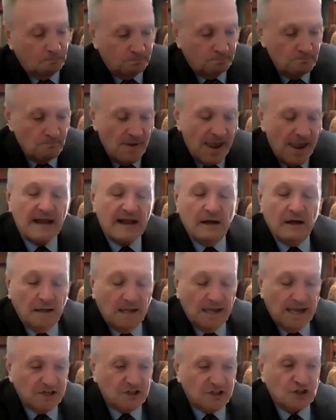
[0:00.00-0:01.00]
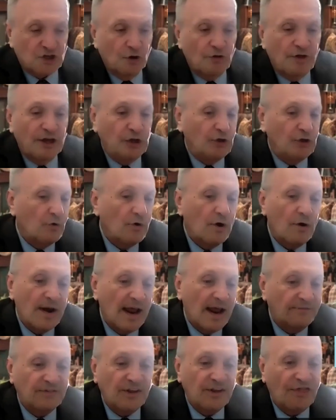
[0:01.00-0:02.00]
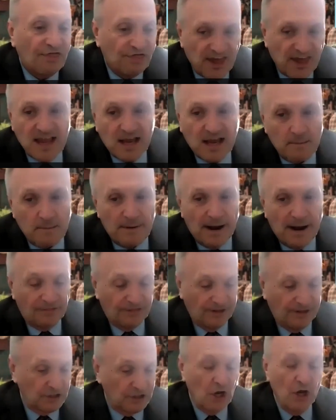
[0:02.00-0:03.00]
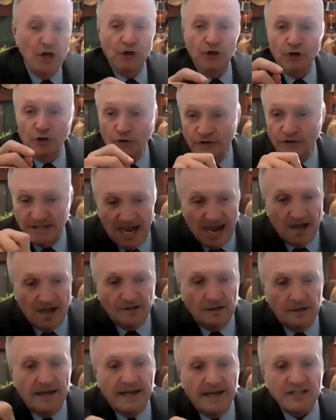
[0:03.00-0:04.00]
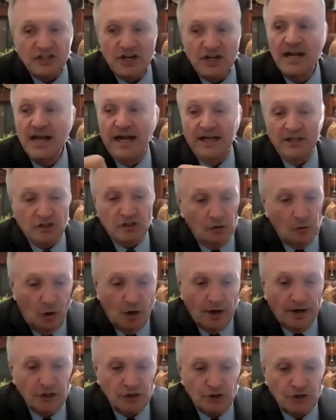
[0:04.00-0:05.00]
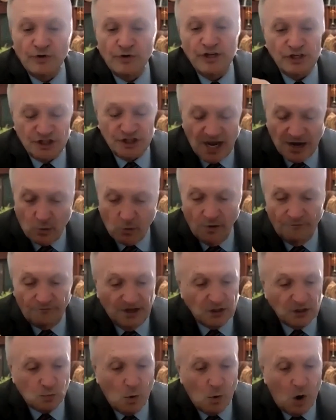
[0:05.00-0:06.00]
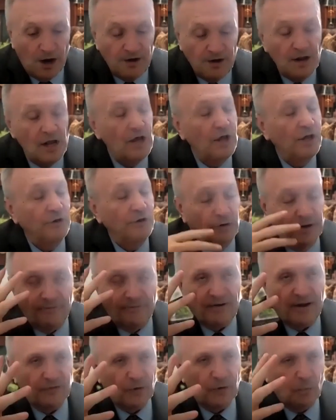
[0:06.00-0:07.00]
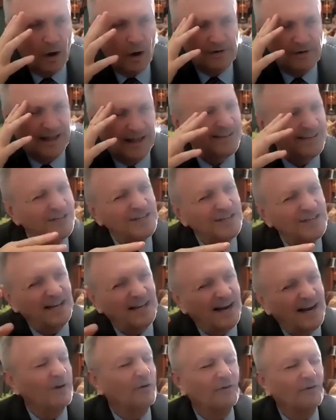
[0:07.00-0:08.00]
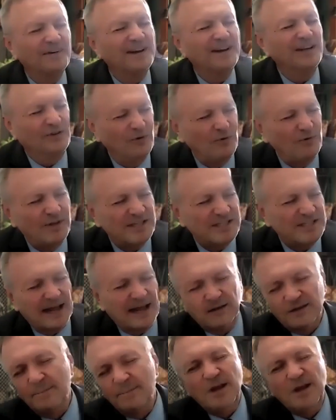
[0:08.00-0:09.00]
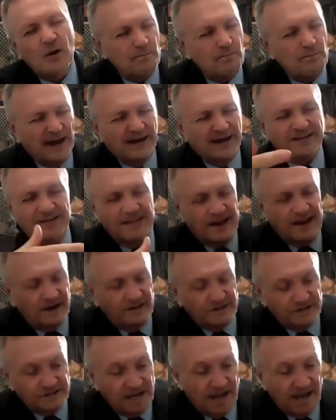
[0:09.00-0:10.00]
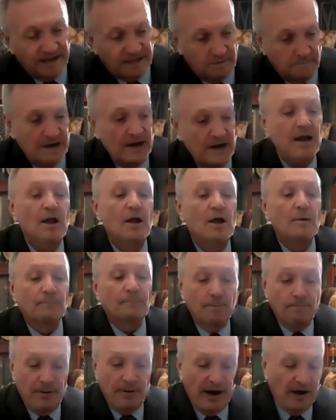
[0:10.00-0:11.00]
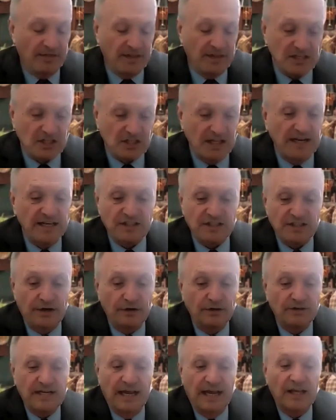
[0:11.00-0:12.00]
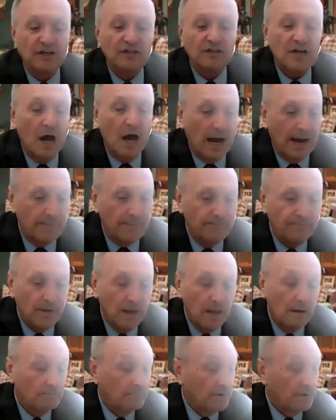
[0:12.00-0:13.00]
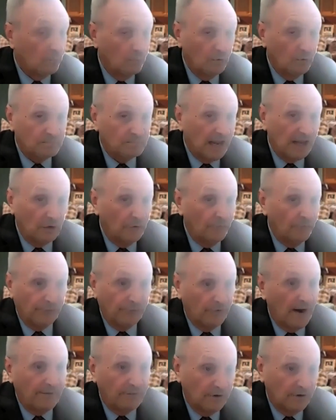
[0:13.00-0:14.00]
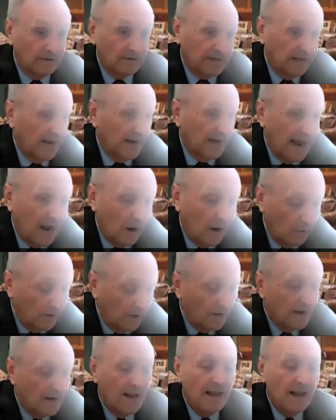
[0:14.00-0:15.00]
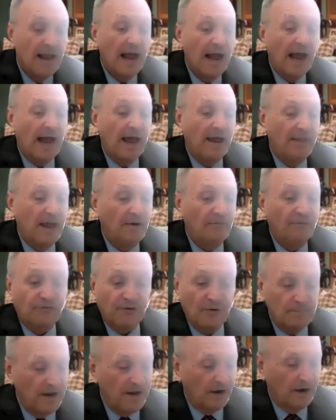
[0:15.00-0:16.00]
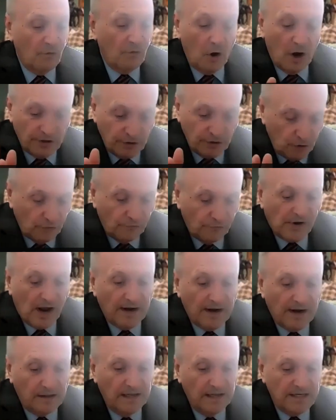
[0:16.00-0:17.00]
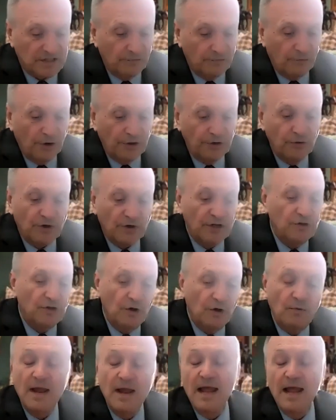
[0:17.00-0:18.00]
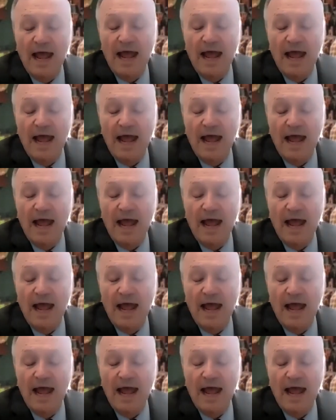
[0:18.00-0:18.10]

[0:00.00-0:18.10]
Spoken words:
Make a list so that you don't have to think about this. You go down the list, and so long as you can check off each one, you'll never have to worry like, geez, did I already do this? Let me go back to that other document. Prepare this list. It'll take you time, but it won't take you forever. It'll take an hour. And then from there on, you've got a list of what you can do.